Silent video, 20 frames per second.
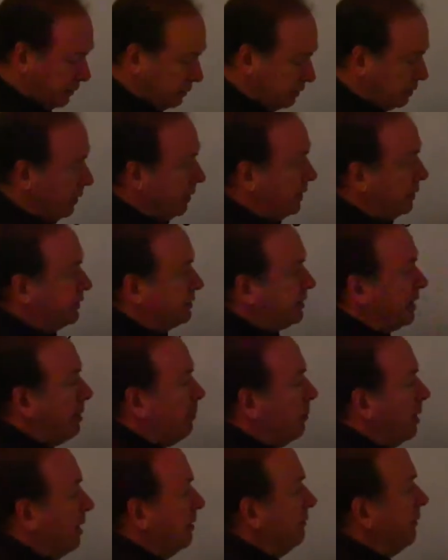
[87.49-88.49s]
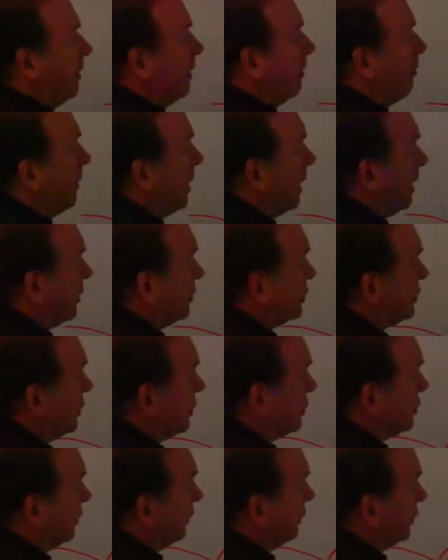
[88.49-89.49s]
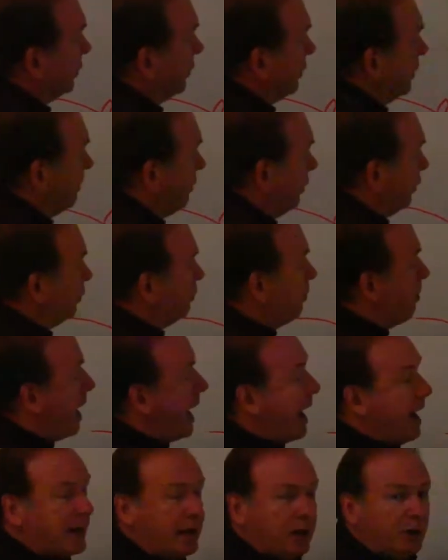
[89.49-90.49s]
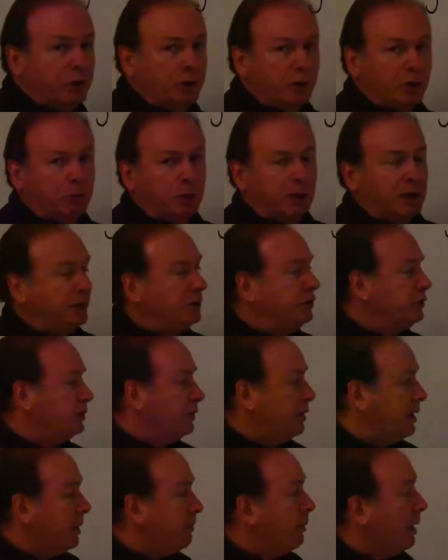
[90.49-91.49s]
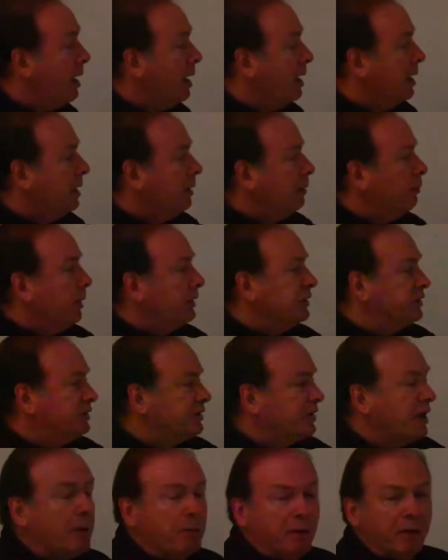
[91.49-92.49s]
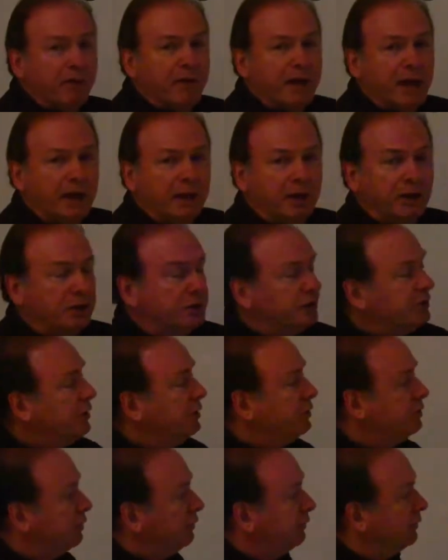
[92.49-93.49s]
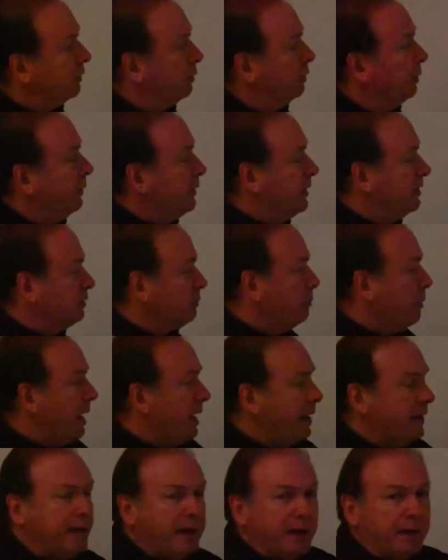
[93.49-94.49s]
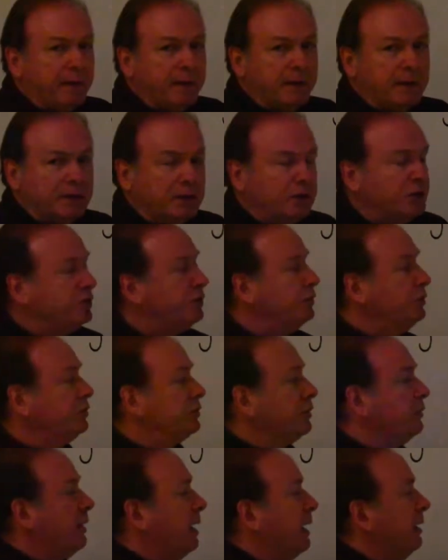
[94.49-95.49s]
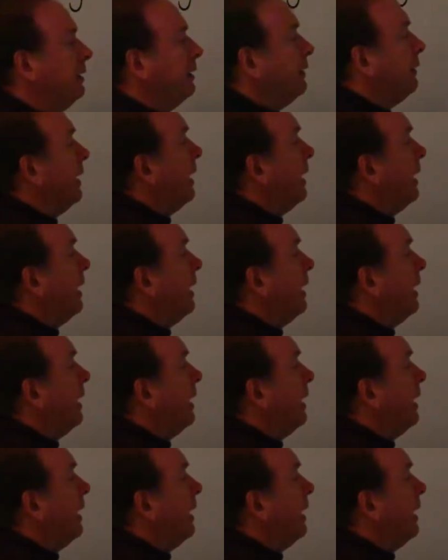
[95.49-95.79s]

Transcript: So there's some of the interstitial fluid that moves back into the bloodstream, but some of that interstitial fluid that's bathing the tissues surrounding